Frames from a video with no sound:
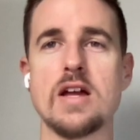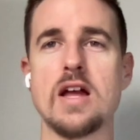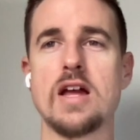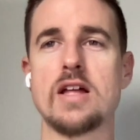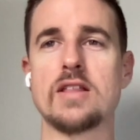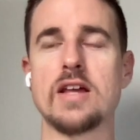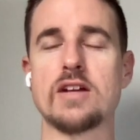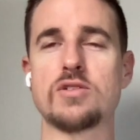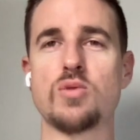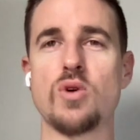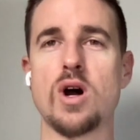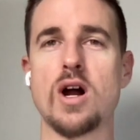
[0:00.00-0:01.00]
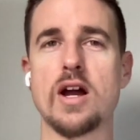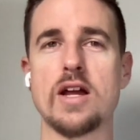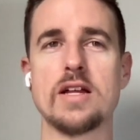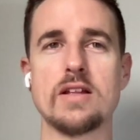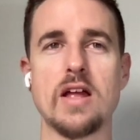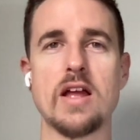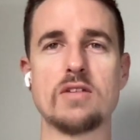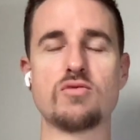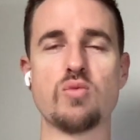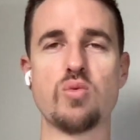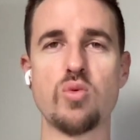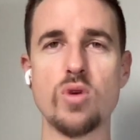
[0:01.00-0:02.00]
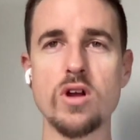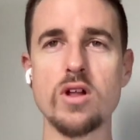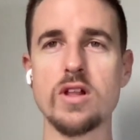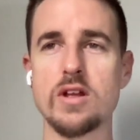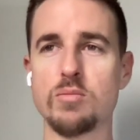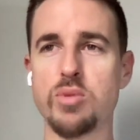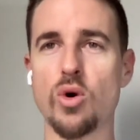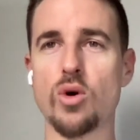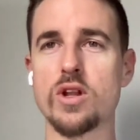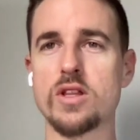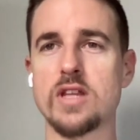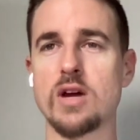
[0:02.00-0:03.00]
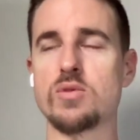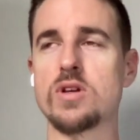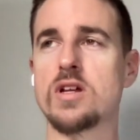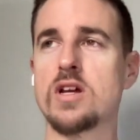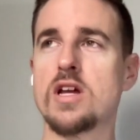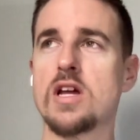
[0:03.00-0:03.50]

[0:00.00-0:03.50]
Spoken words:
and that's why it's really important that we